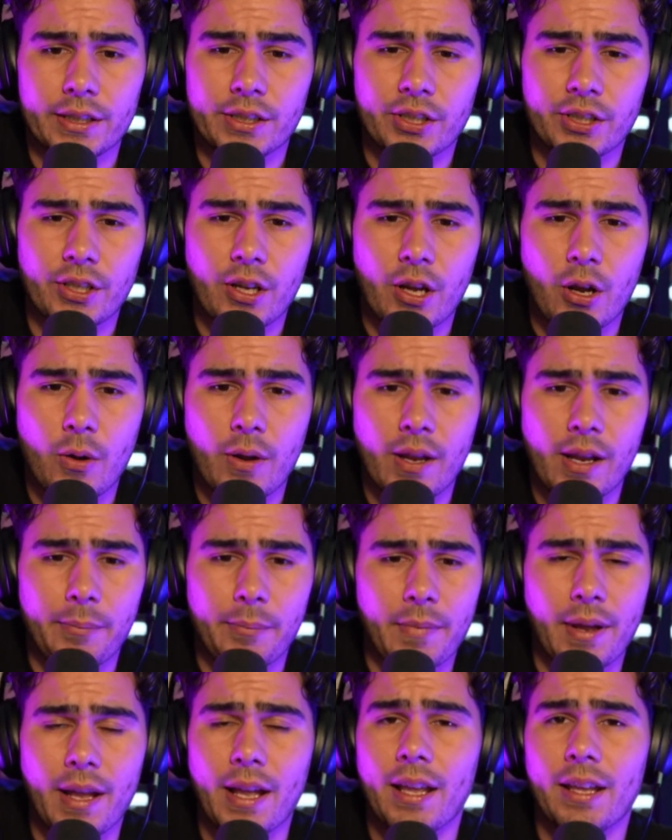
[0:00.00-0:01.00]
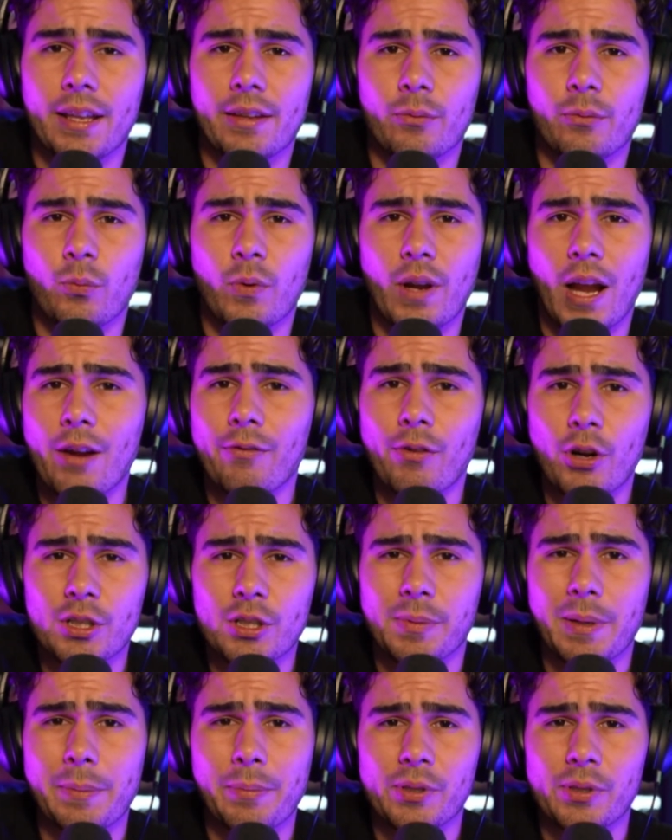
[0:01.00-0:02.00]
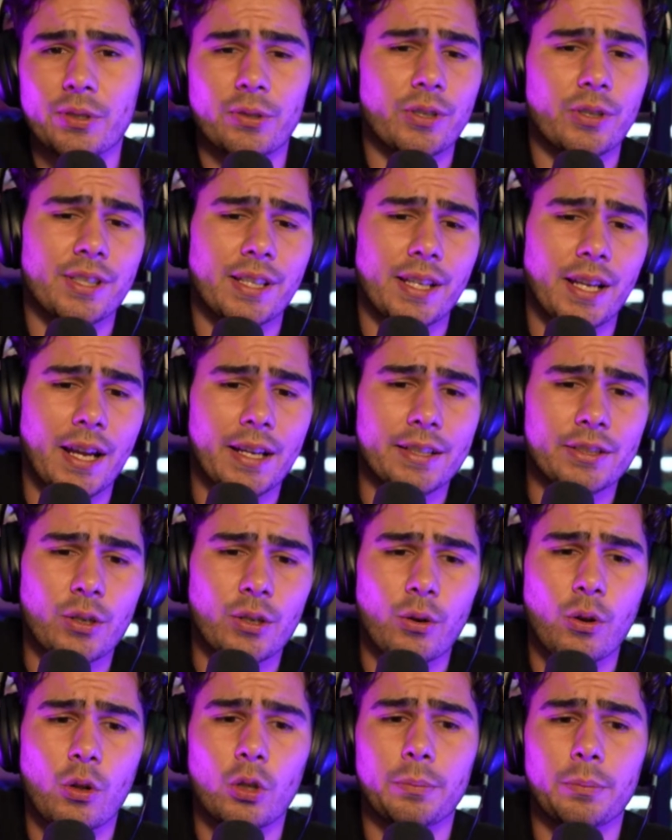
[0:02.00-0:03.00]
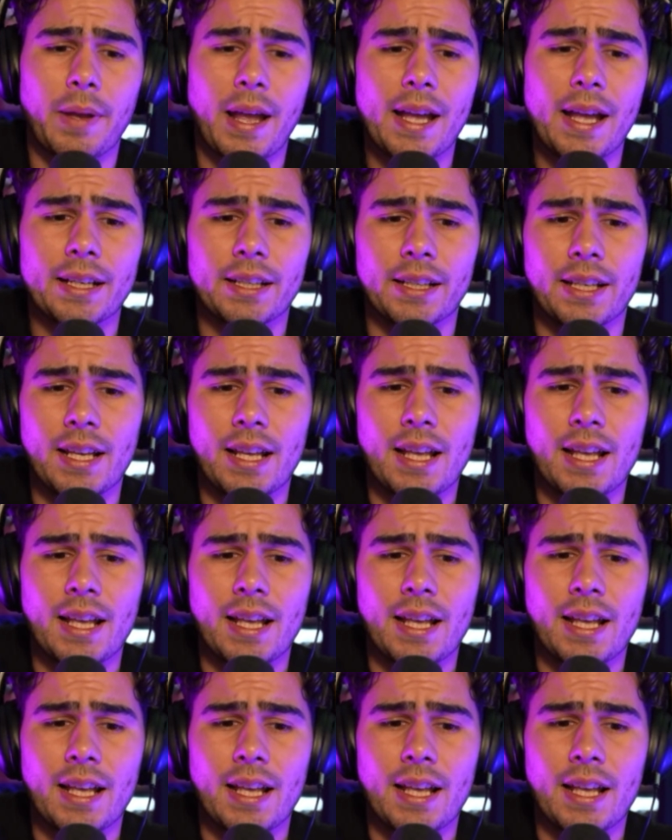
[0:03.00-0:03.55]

So when I roast people's stores, I don't hold back.